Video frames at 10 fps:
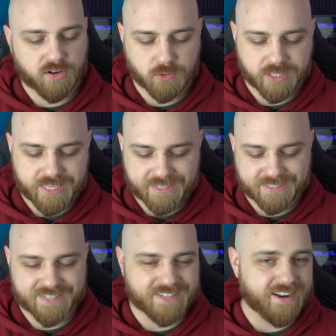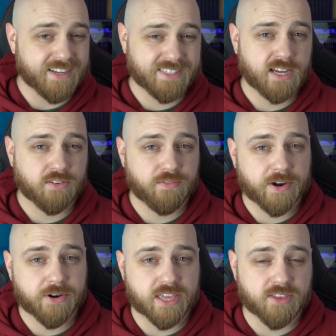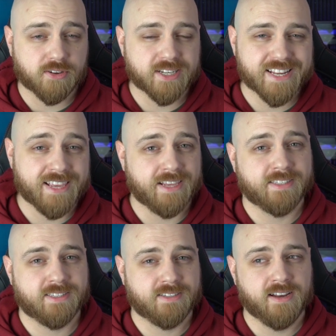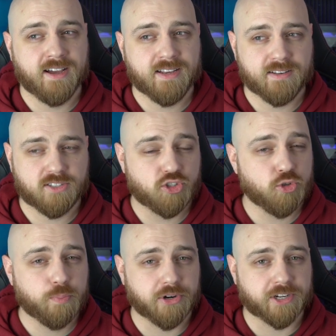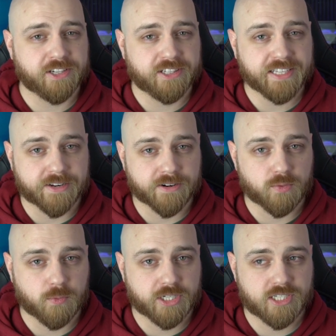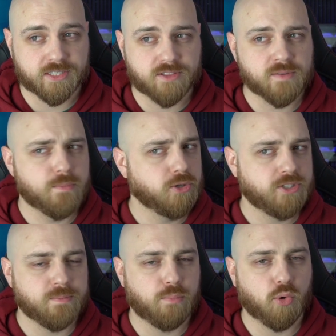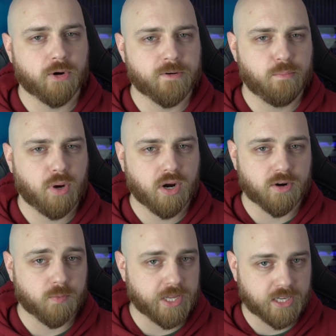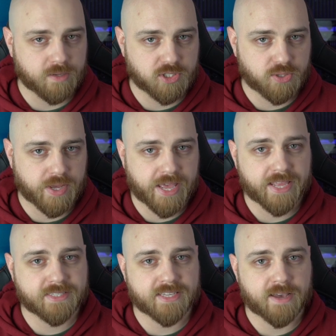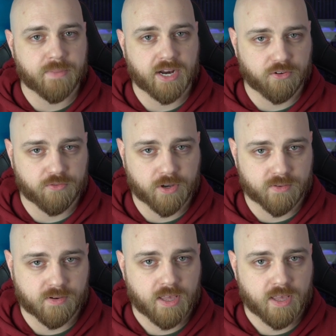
only does it not sound very good, it's not super clear, which is the most important part when it comes to a headset microphone.